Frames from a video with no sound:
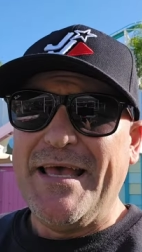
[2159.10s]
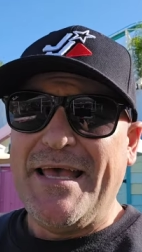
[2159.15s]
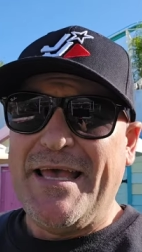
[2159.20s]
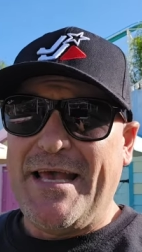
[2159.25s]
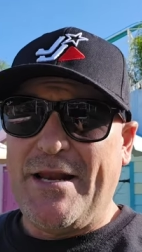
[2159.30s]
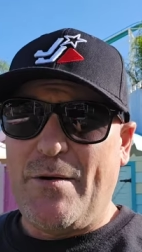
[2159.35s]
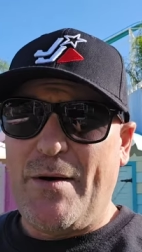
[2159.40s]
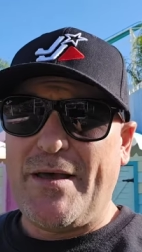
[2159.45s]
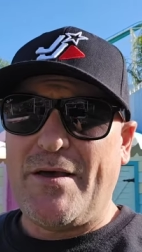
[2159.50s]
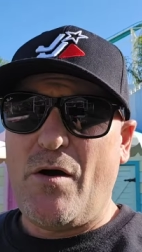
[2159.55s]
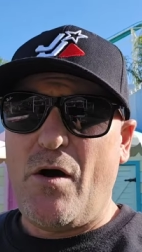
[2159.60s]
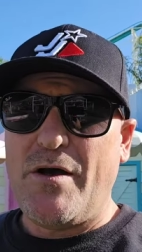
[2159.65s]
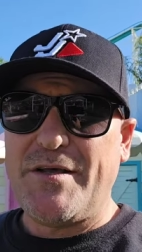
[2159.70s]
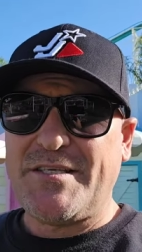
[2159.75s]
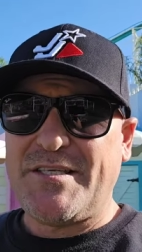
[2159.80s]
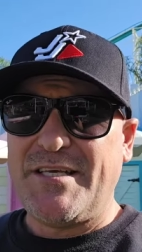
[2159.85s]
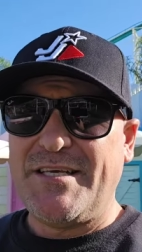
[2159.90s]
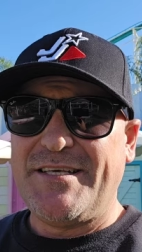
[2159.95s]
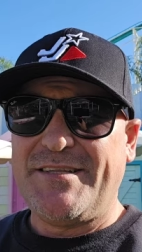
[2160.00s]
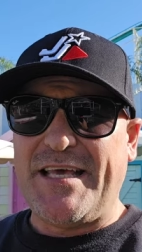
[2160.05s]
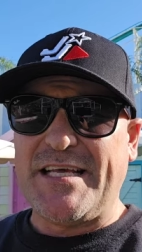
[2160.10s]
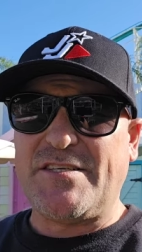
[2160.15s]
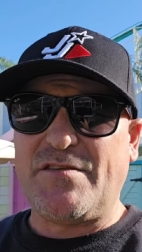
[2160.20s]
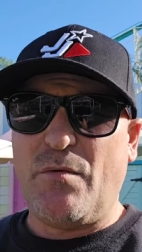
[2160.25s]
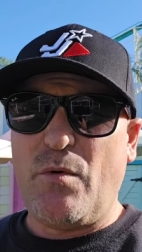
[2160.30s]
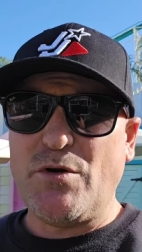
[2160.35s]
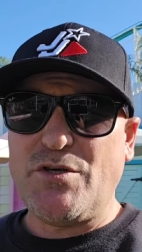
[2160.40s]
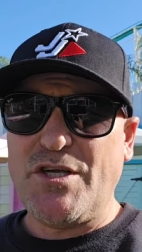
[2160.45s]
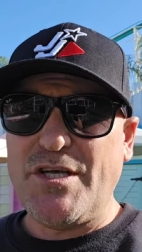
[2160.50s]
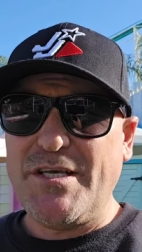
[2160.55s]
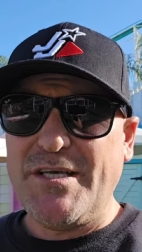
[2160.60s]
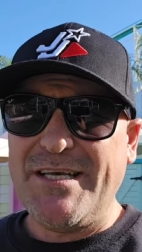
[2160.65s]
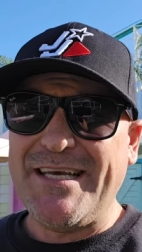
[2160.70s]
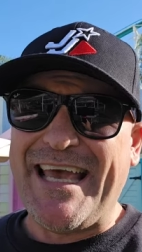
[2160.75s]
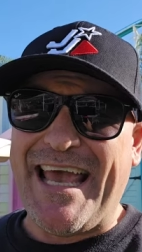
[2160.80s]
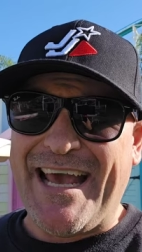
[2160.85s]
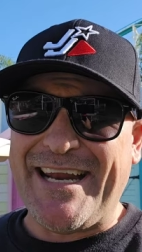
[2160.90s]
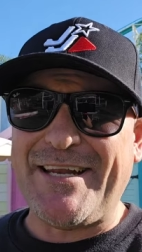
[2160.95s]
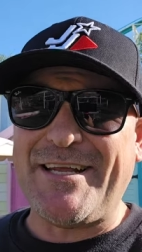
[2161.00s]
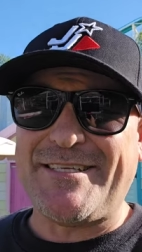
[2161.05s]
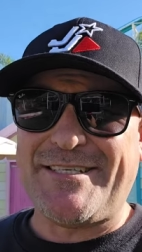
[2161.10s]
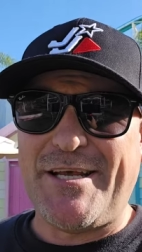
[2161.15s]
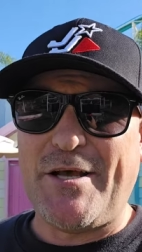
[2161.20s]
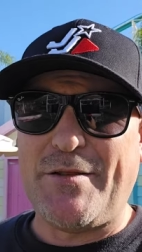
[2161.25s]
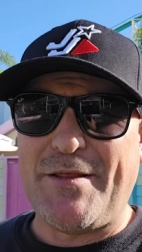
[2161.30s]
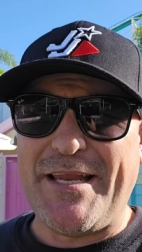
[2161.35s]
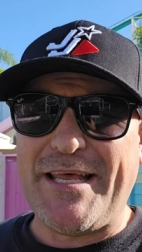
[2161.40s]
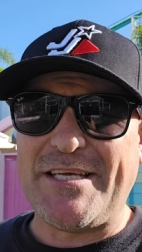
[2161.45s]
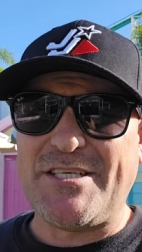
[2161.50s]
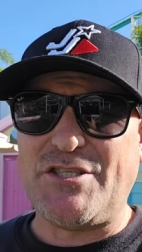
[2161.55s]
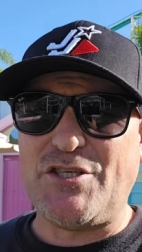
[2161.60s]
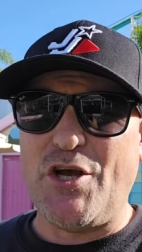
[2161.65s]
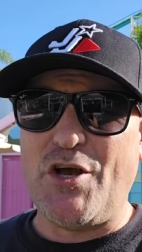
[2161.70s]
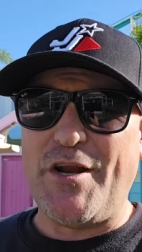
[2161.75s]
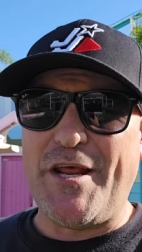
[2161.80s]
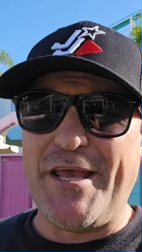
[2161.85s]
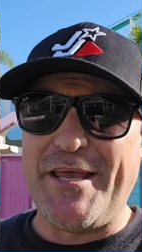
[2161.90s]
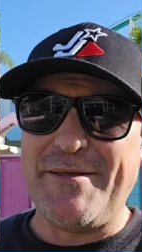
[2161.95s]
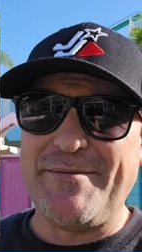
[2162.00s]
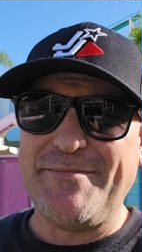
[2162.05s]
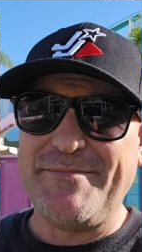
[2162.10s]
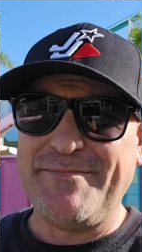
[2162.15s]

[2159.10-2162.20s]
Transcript: Anyway guys, thanks for watching and I'll see you on the next journey.